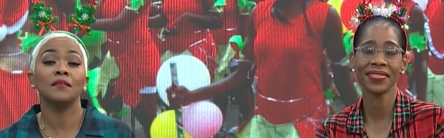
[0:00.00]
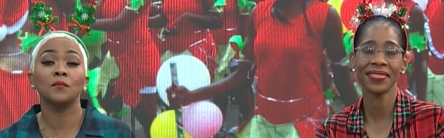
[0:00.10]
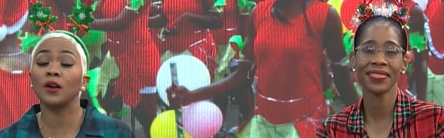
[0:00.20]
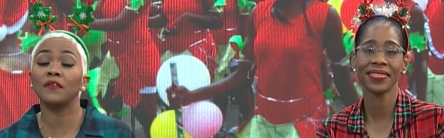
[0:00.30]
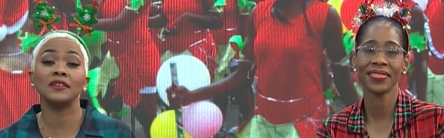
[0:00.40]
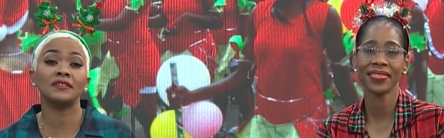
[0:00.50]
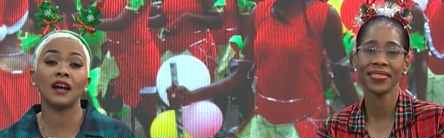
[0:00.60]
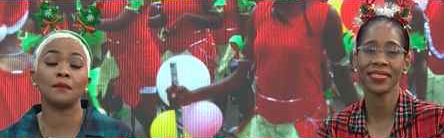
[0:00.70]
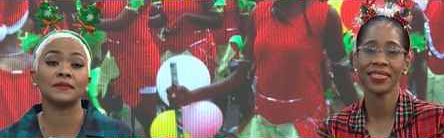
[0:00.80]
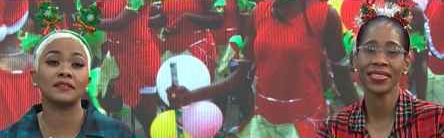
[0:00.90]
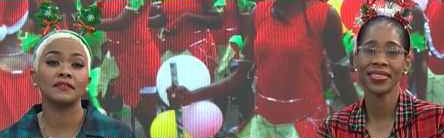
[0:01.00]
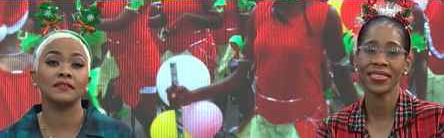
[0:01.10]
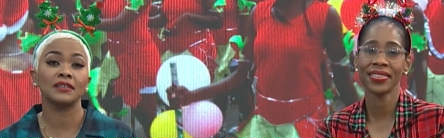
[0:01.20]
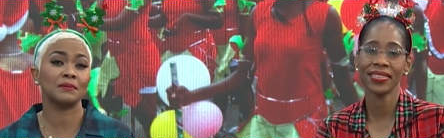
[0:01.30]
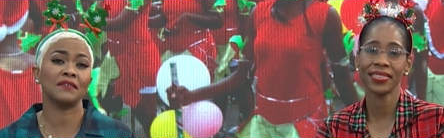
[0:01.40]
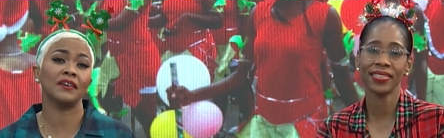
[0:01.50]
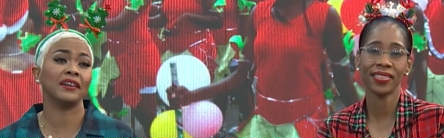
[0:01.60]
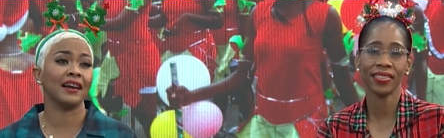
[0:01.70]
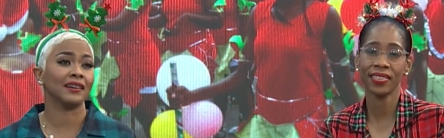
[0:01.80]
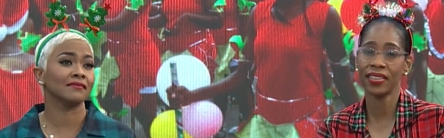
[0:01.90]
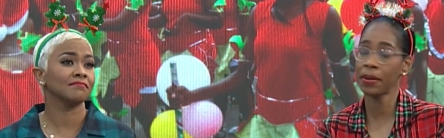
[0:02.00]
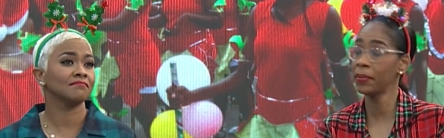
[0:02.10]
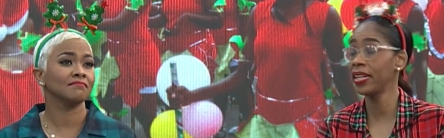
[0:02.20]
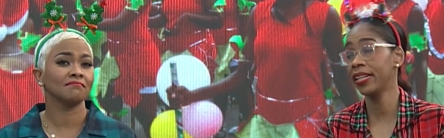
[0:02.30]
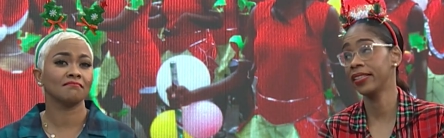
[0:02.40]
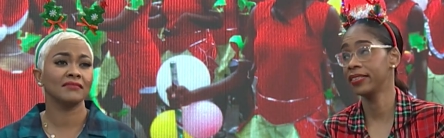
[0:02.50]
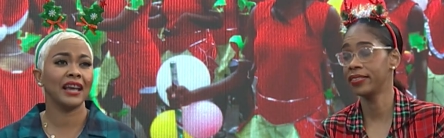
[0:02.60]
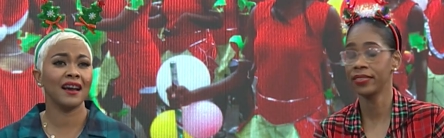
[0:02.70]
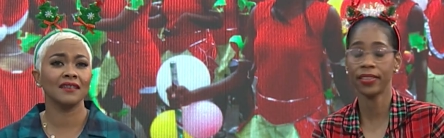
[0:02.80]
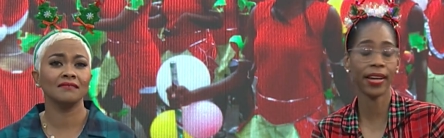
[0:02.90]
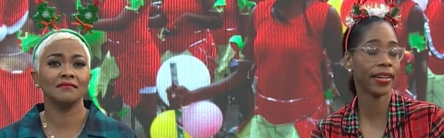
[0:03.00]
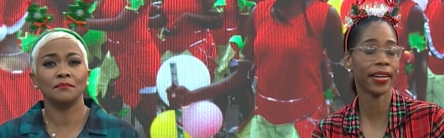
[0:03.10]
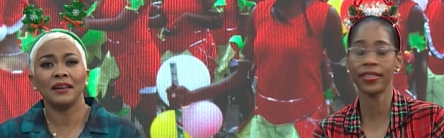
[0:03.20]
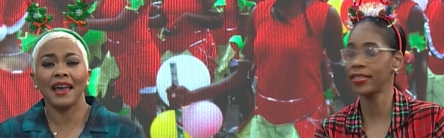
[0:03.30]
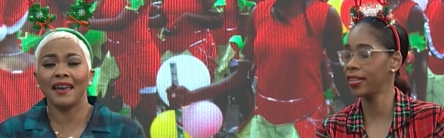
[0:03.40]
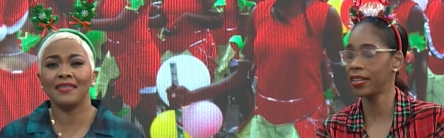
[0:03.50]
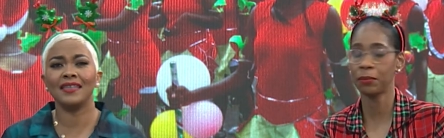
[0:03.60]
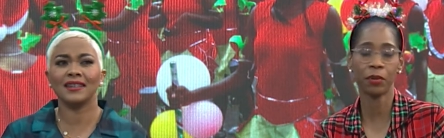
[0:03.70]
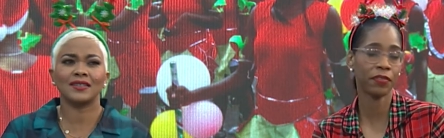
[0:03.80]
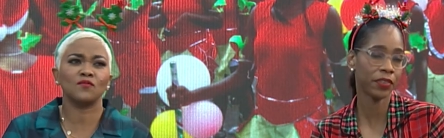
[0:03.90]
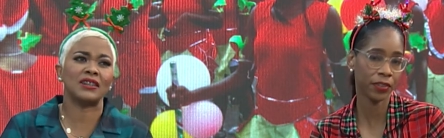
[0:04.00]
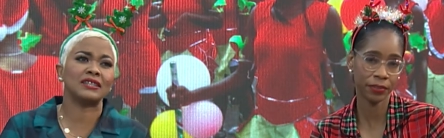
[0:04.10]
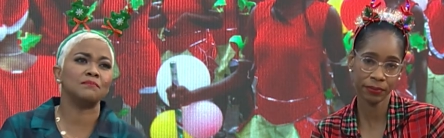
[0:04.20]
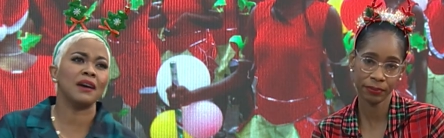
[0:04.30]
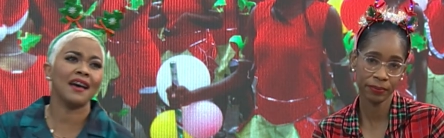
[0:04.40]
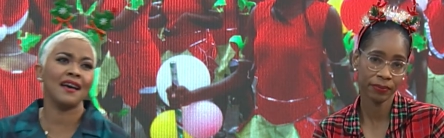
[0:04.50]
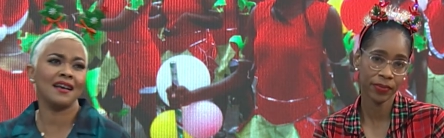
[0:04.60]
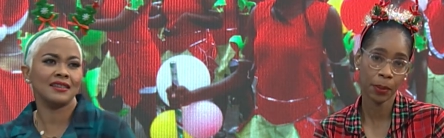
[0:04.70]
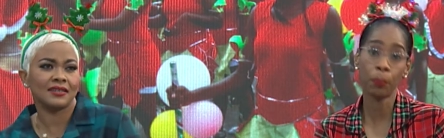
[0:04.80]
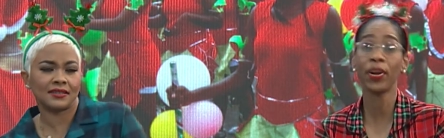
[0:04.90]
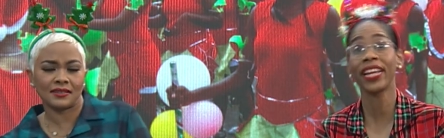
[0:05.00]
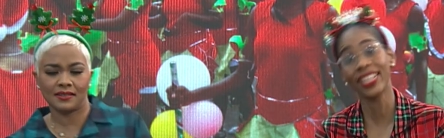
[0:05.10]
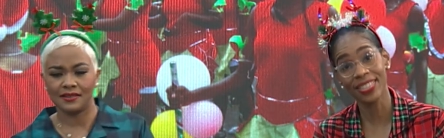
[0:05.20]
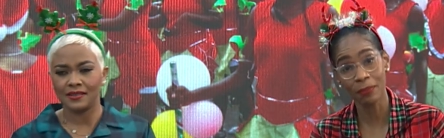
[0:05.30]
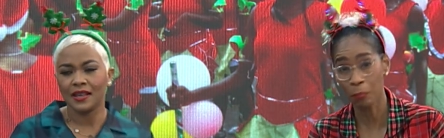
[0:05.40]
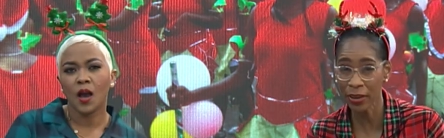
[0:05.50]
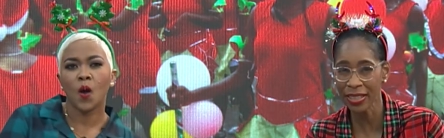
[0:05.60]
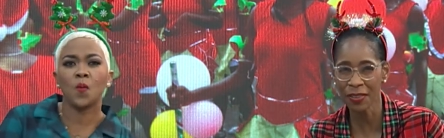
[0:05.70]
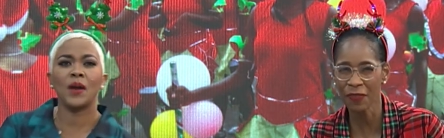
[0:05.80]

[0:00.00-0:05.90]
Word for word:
Speaker 1: more fun stops. It's been a fun day. I mean, I can't take it anymore. And this Christmas. Bring it. Bring the